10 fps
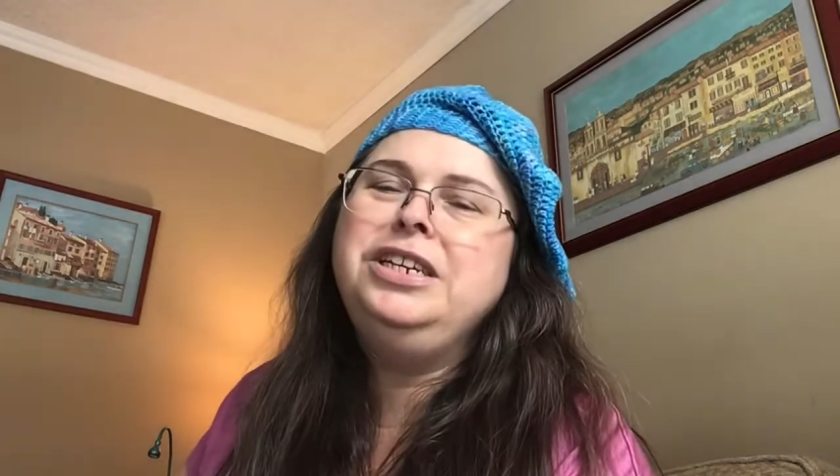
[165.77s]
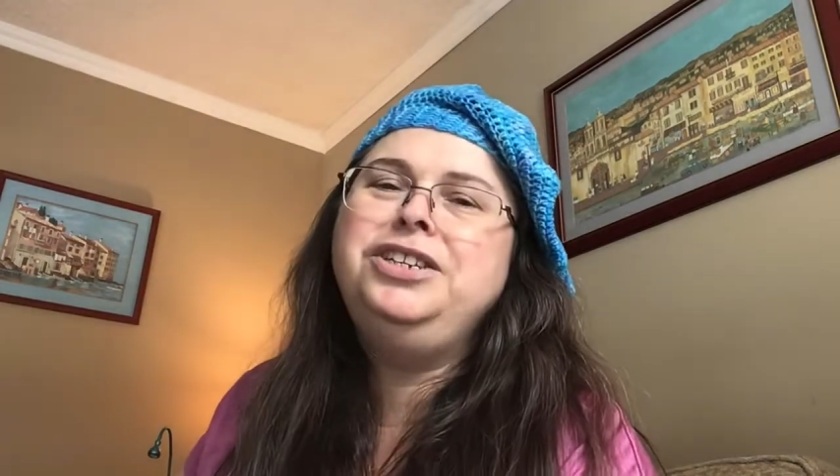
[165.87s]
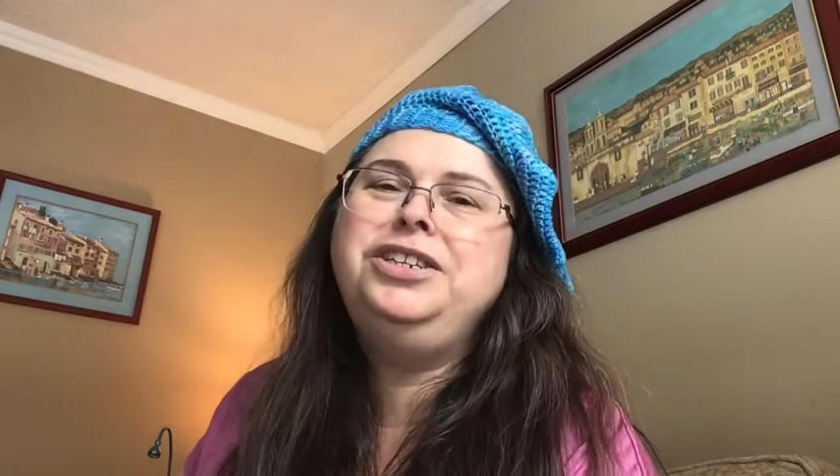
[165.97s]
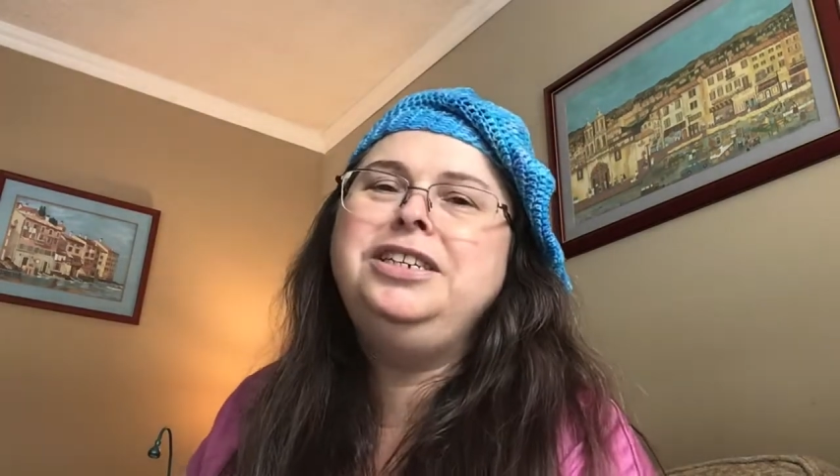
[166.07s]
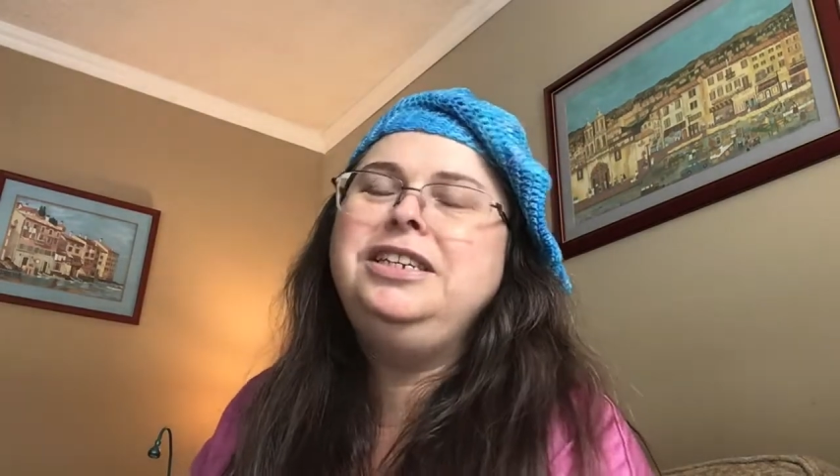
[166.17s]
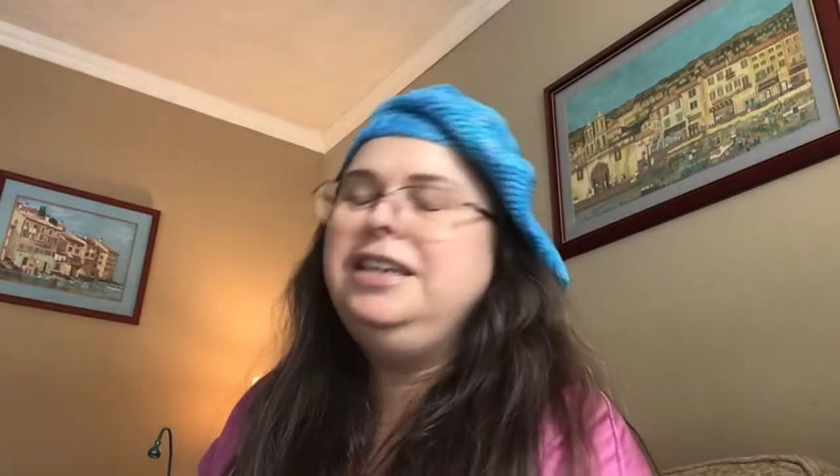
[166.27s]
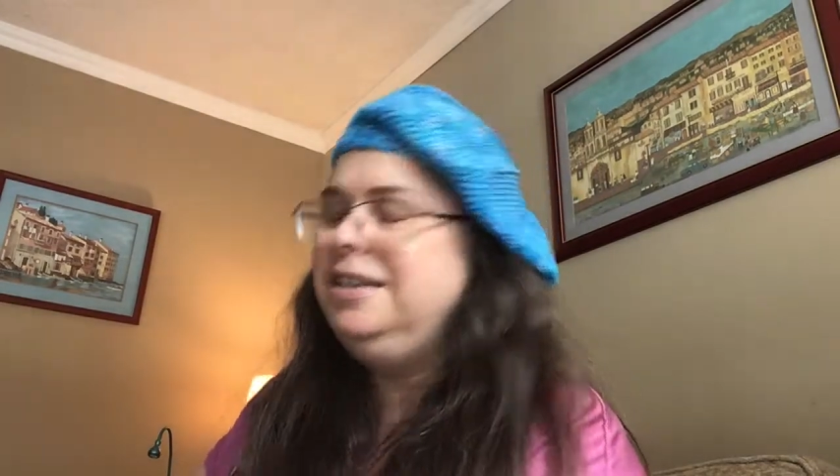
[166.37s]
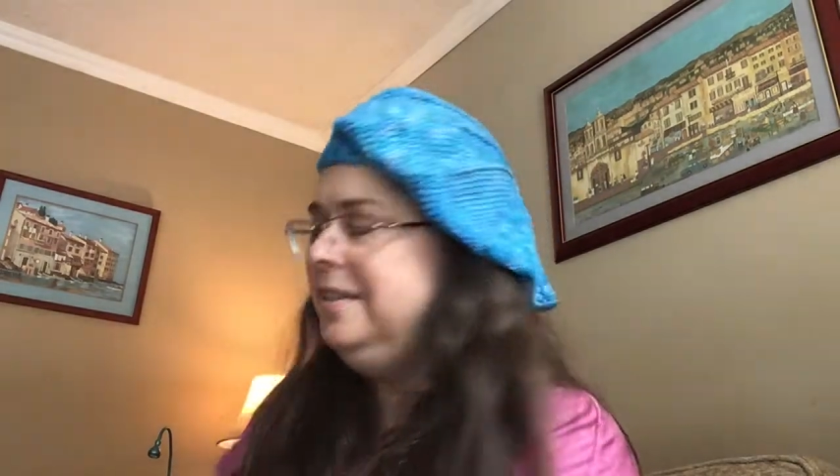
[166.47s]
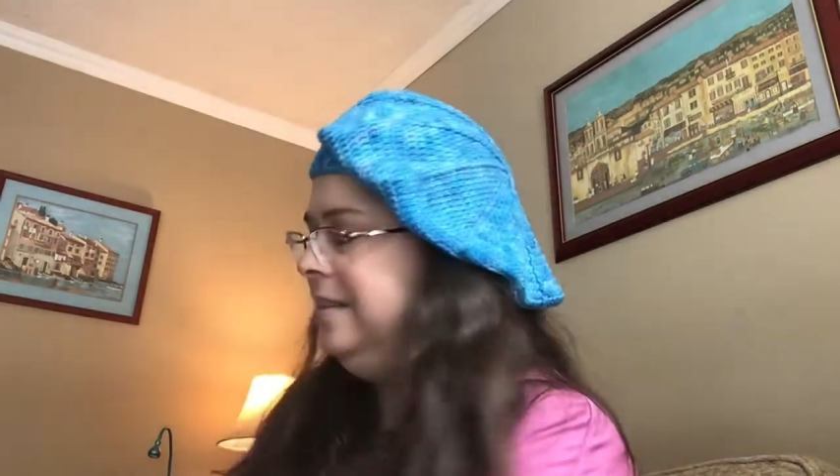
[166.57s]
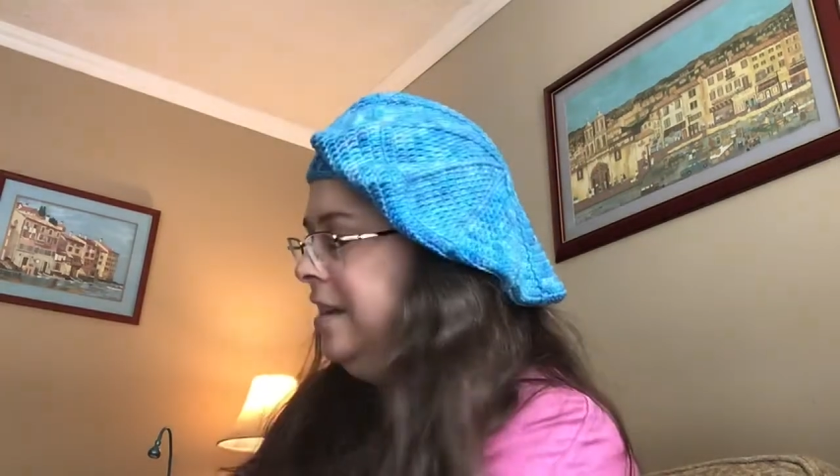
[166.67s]

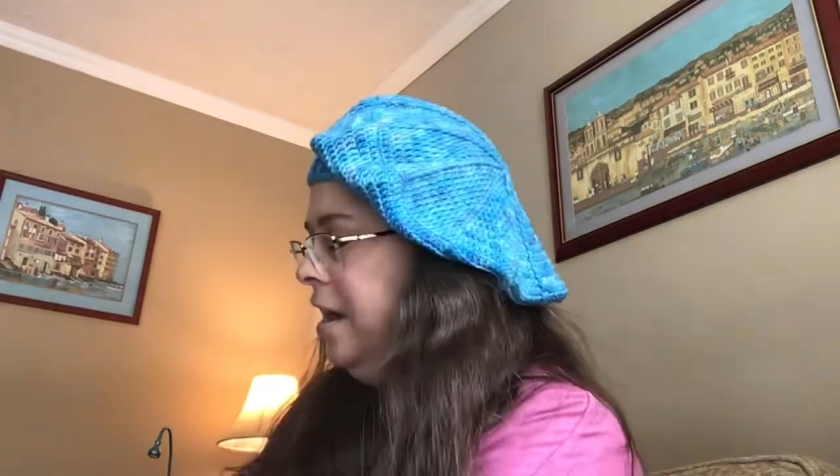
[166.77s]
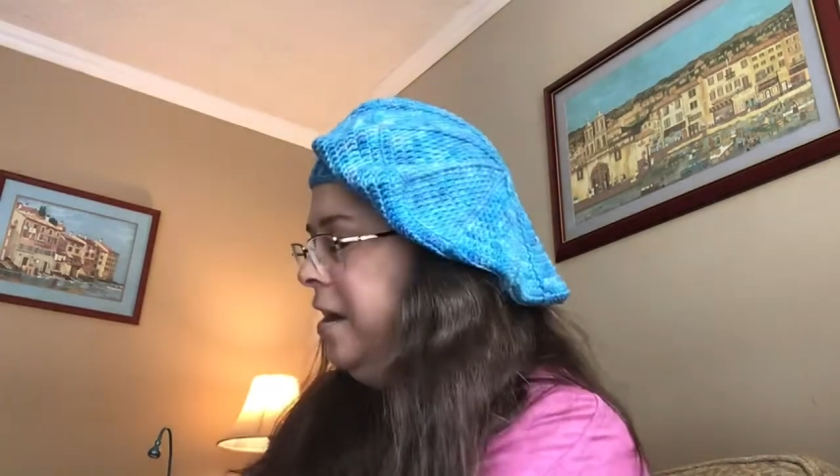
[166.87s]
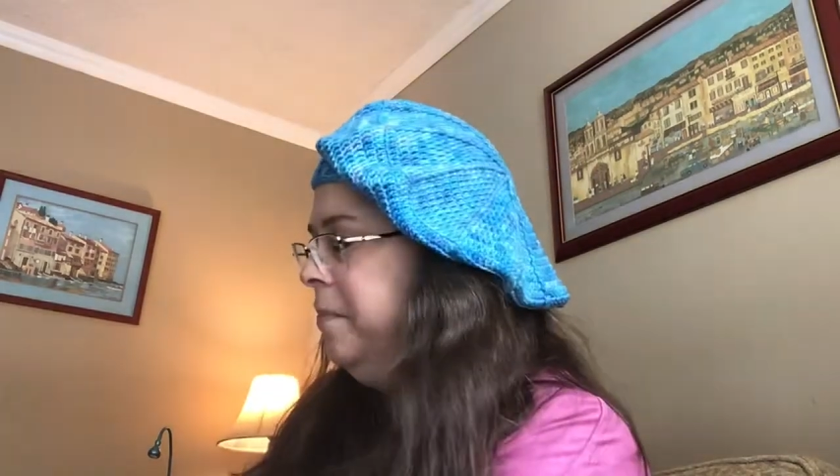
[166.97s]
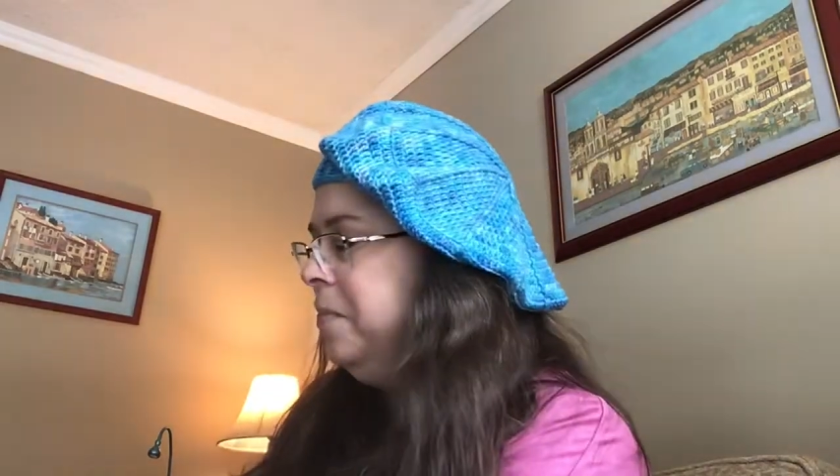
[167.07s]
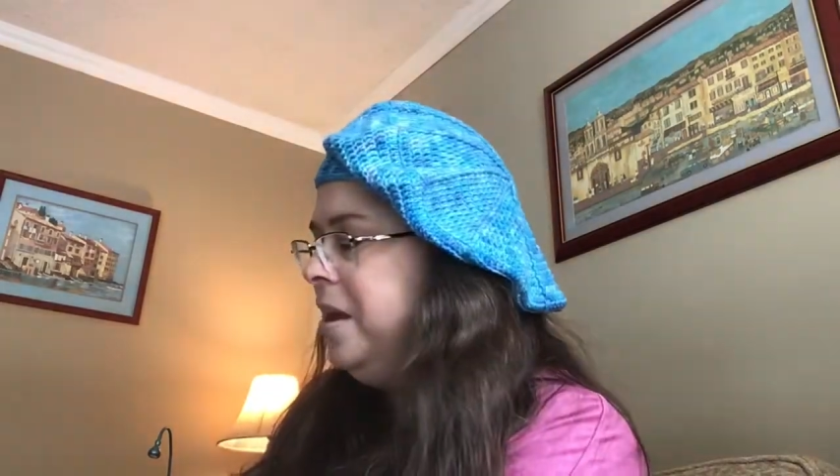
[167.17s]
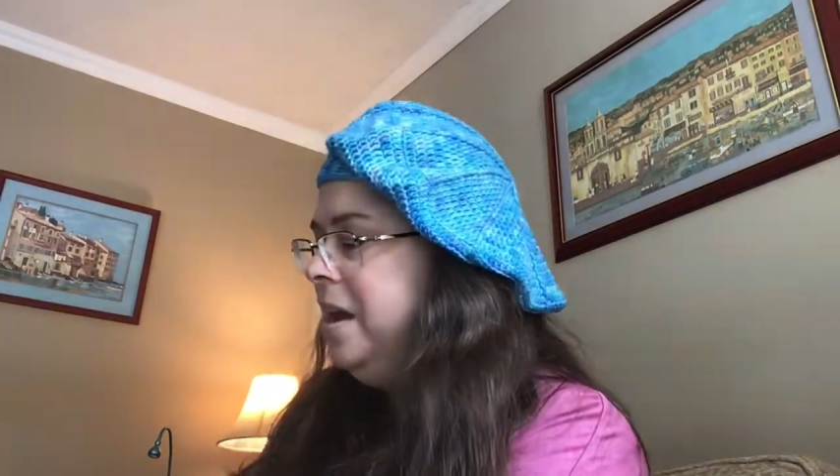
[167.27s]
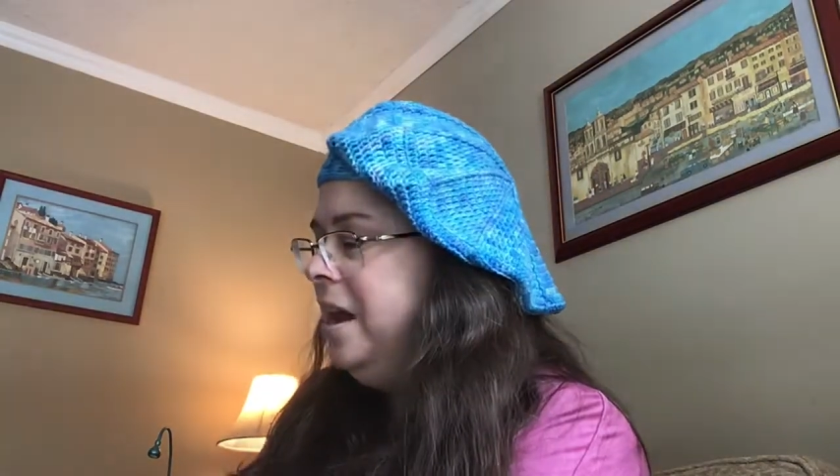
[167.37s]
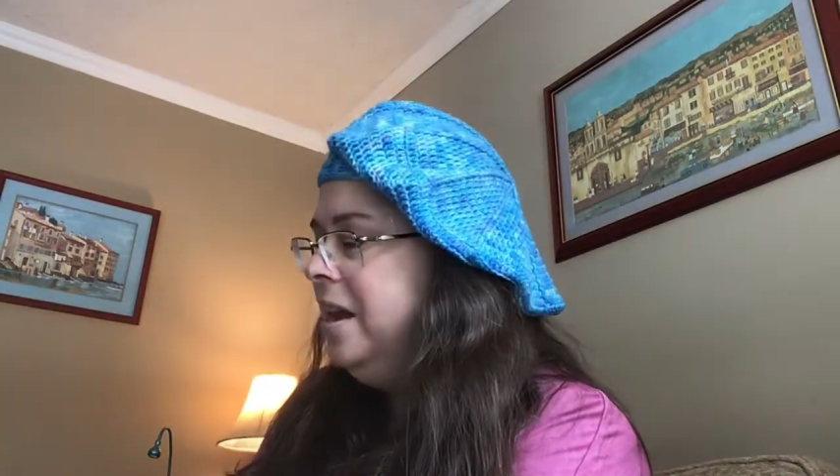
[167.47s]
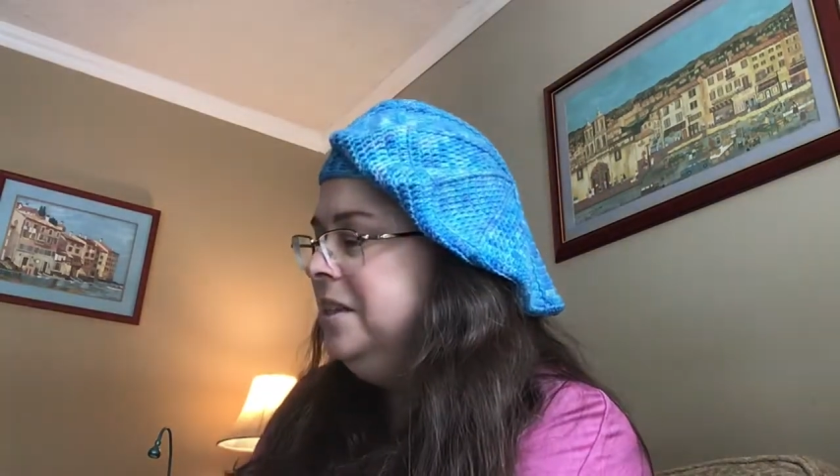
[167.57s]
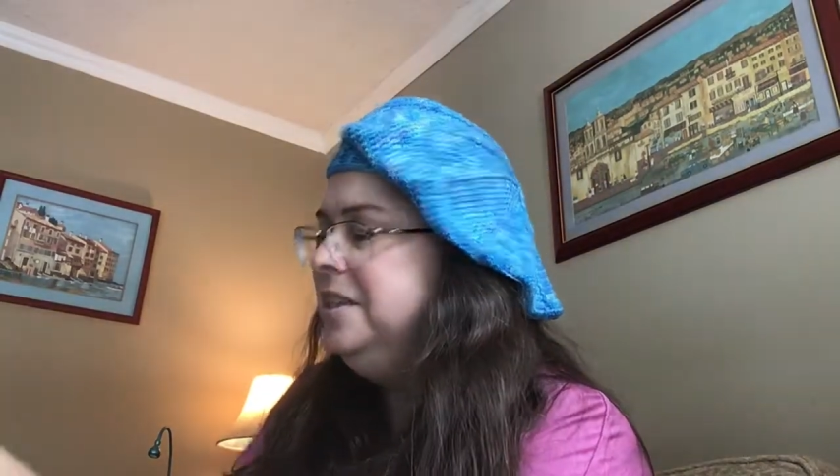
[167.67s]

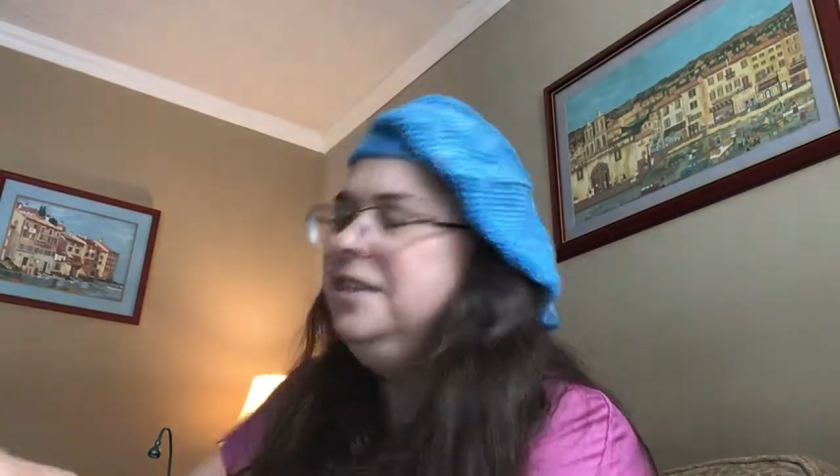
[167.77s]
She's